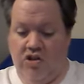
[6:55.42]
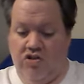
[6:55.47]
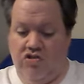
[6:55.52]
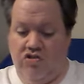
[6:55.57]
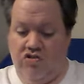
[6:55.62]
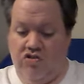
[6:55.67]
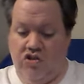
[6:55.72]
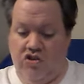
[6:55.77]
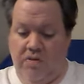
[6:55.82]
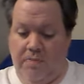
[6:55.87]

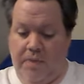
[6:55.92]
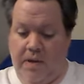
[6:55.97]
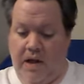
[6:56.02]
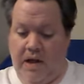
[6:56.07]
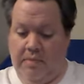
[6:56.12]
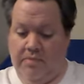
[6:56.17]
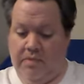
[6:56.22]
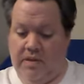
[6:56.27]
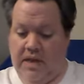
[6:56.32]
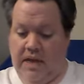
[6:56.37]
Due to the
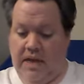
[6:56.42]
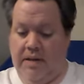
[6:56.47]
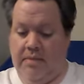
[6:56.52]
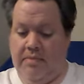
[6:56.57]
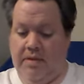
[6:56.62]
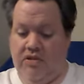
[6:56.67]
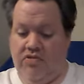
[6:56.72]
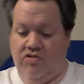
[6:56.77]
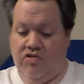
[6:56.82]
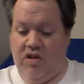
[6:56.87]
bomb
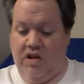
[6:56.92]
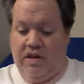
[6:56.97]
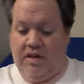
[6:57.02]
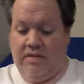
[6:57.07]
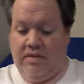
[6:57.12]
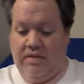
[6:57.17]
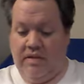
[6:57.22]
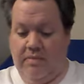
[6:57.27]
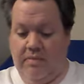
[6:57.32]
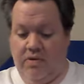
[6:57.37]
damage,
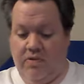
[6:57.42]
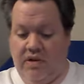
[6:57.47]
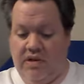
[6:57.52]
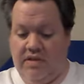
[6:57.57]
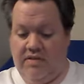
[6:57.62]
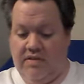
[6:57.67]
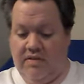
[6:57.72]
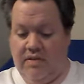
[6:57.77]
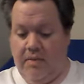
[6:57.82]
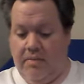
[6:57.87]

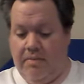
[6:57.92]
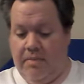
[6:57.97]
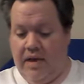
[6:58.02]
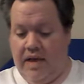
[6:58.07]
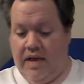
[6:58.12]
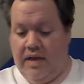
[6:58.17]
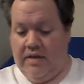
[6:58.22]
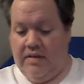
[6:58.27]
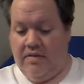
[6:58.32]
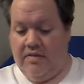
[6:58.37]
Demarest
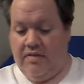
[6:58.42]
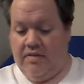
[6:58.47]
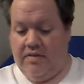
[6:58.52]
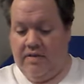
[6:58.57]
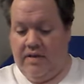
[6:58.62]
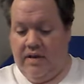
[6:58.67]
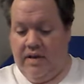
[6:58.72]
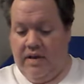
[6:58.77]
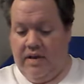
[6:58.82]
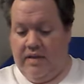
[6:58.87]

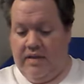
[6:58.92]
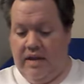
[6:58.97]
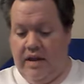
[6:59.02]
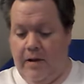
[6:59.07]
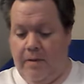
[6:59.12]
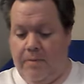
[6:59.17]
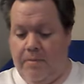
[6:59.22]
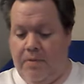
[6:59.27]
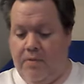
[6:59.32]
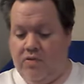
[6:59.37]
demands the
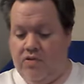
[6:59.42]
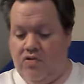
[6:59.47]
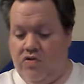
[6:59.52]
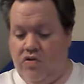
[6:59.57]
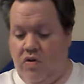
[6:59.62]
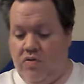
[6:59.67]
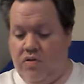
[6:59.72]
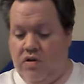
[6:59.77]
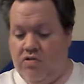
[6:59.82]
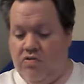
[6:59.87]
airport's
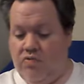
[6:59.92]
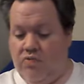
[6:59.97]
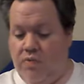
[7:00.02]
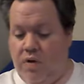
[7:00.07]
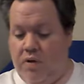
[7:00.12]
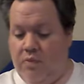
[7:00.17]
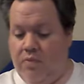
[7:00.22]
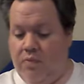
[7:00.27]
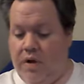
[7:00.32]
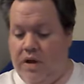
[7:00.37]
longest
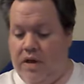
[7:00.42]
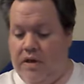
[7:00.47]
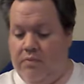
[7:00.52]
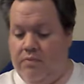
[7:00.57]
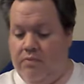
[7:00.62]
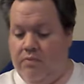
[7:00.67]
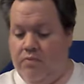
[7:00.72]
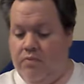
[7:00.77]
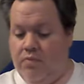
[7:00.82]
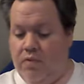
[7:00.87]

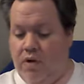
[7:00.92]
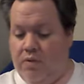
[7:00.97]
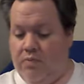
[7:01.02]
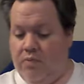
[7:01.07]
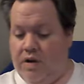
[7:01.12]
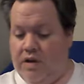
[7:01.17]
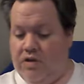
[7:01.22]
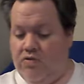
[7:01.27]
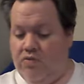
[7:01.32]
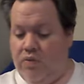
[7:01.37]
runway,
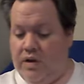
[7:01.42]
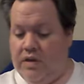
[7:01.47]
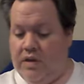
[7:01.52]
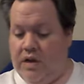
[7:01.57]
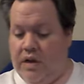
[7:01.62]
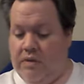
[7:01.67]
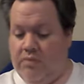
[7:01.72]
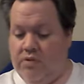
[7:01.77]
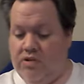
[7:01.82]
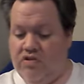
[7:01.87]
Runway
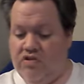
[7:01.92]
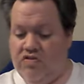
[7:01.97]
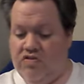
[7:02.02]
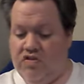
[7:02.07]
twenty-nine, which is